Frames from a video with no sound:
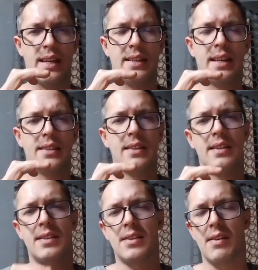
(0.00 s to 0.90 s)
It doesn't
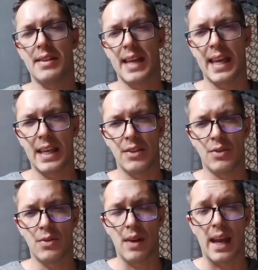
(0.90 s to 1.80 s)
necessarily take
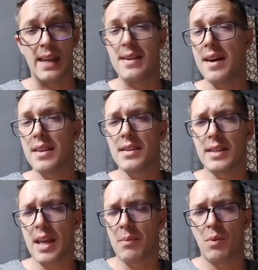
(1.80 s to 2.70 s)
into another
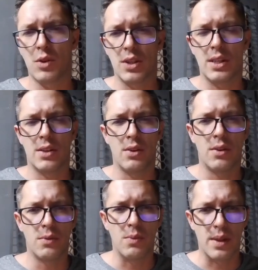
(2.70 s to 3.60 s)
step which is
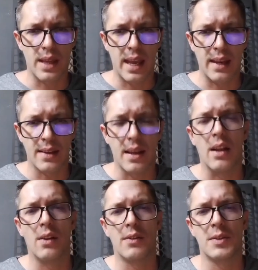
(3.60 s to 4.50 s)
included within a
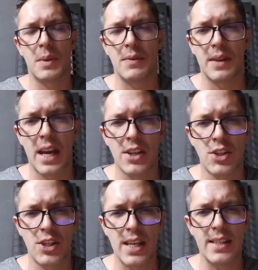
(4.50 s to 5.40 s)
lot of specification
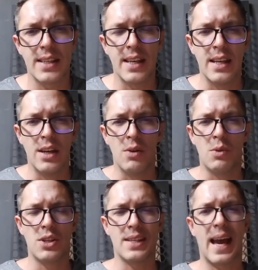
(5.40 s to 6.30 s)
sheets,
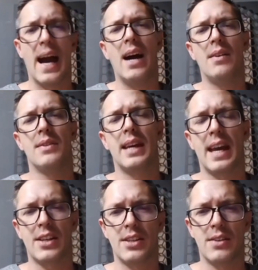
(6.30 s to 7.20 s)
which is how they
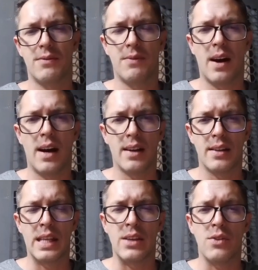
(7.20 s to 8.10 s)
actually
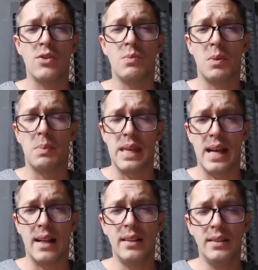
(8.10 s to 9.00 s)
define the usable
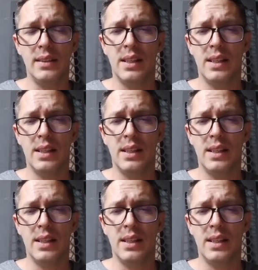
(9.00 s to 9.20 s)
BL,